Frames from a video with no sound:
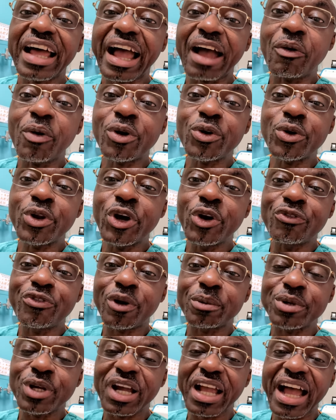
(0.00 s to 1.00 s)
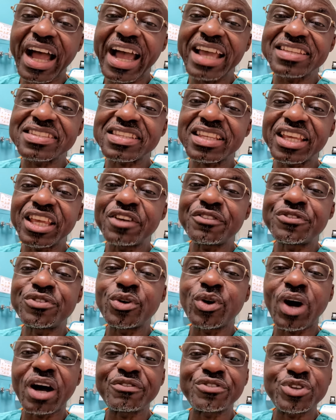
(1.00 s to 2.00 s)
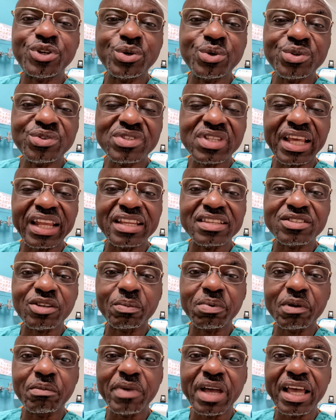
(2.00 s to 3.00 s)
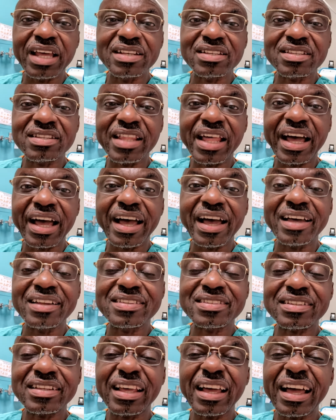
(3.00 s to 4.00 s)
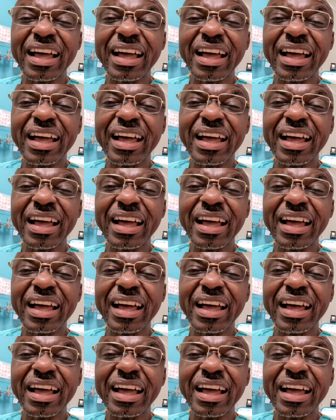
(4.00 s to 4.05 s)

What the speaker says: I want to know from you guys if you have used any supplement that